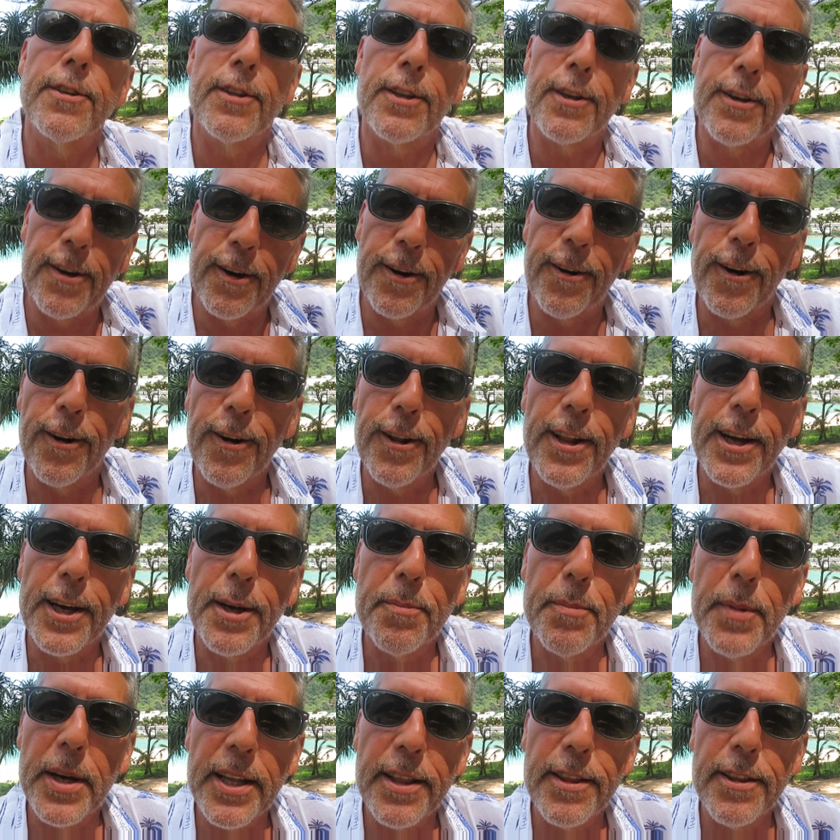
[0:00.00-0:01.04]
the girl I
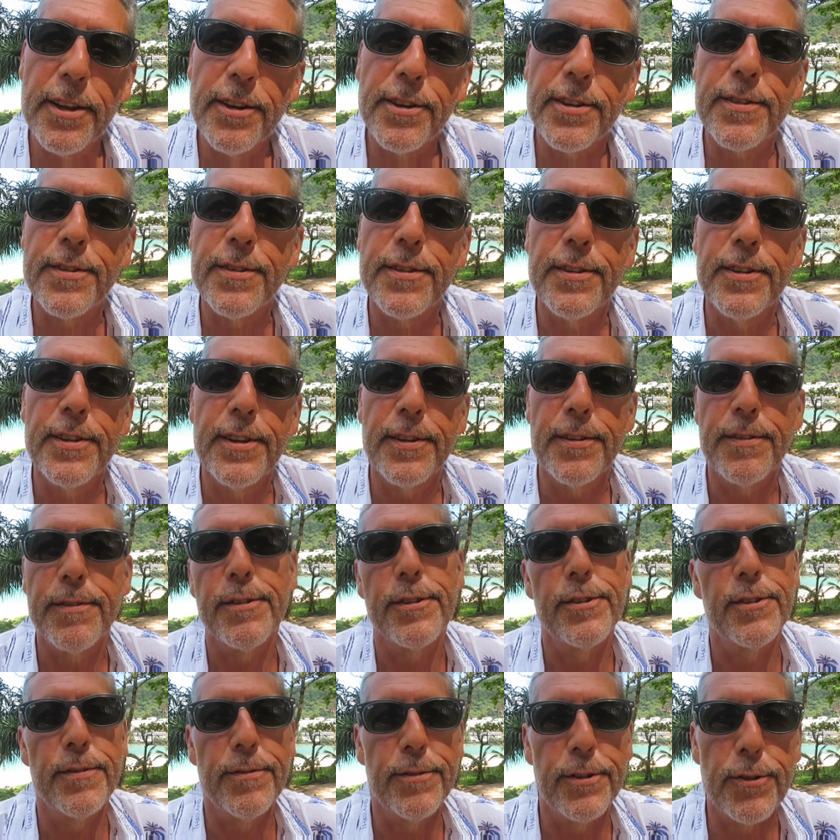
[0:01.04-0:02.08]
met
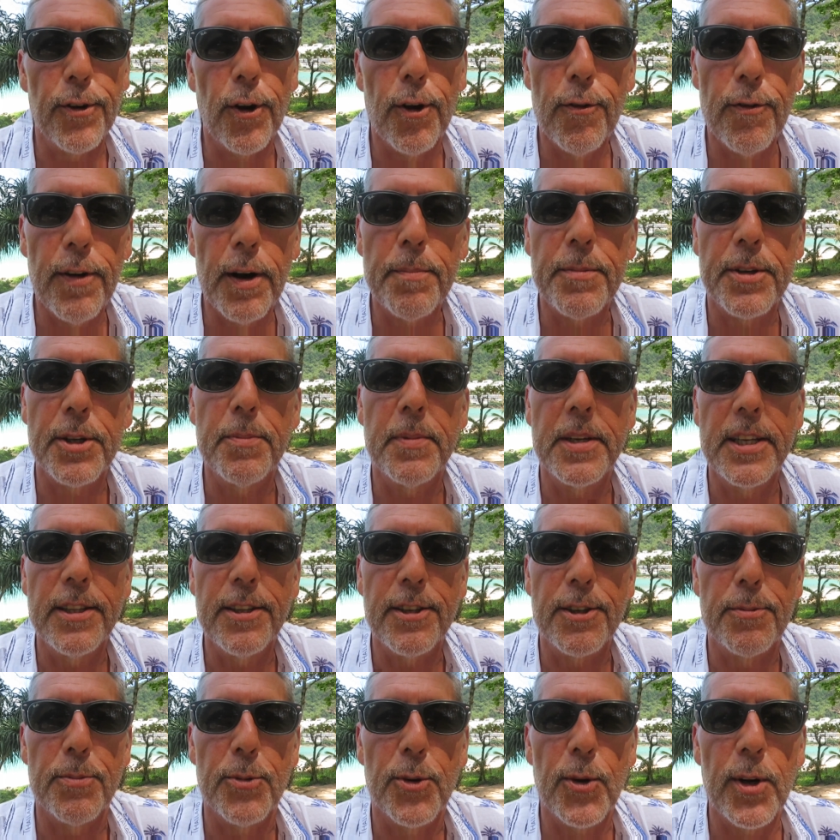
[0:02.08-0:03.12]
that drove up to me
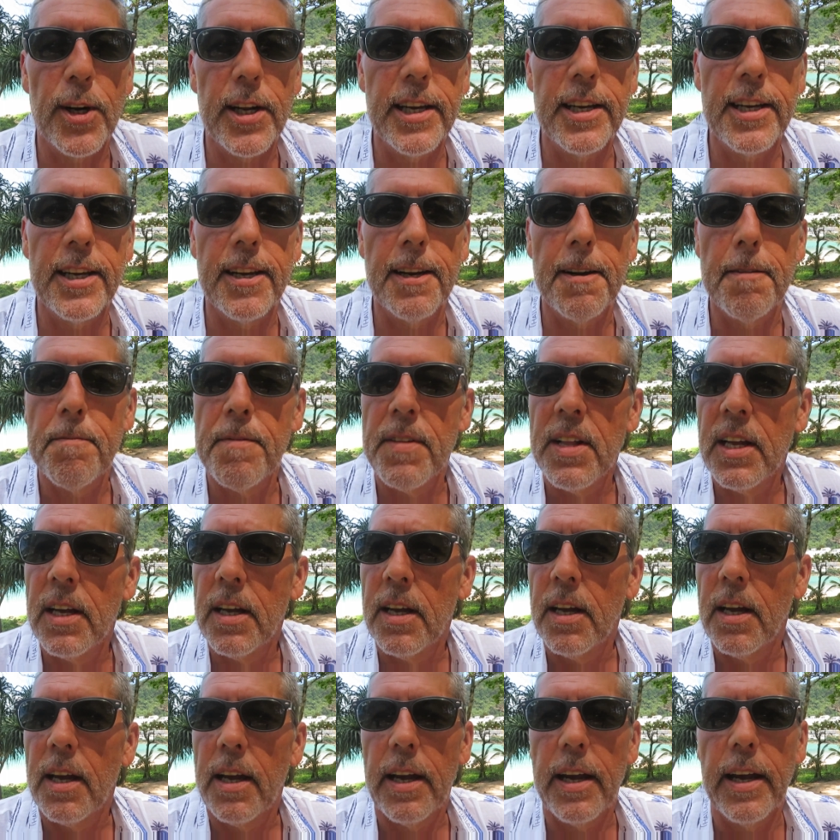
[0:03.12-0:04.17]
this morning,
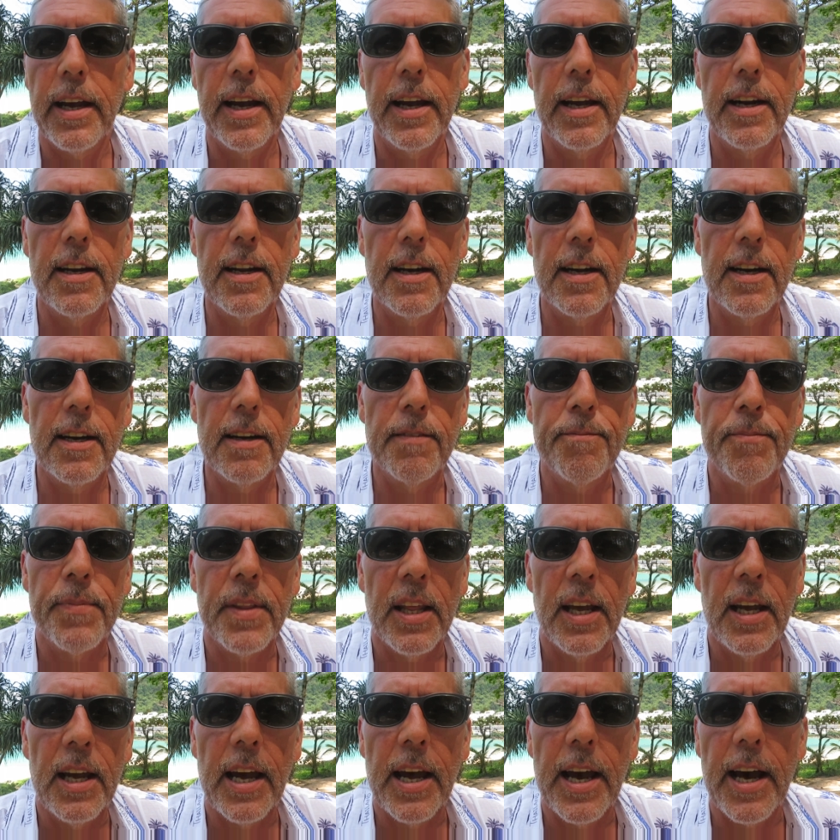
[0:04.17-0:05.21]
and
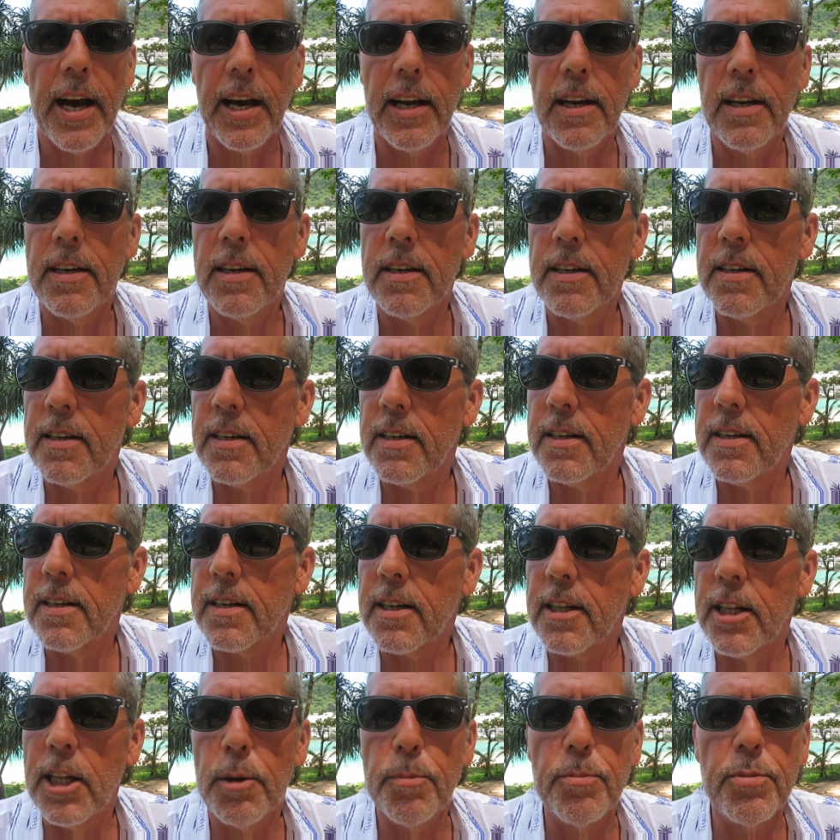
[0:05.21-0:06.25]
had a
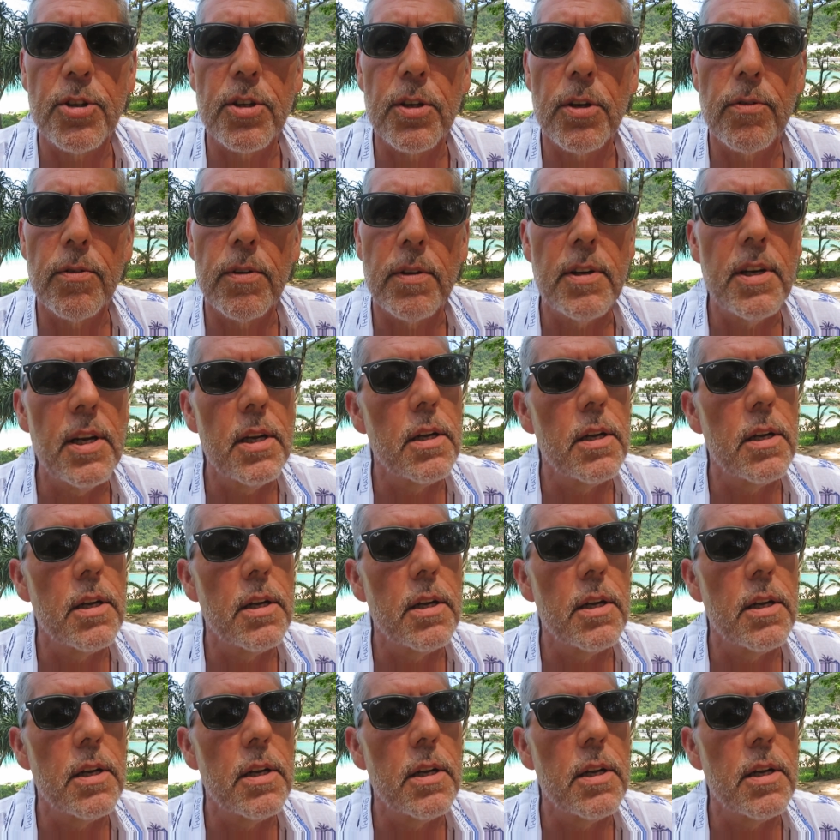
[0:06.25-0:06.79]
club soda.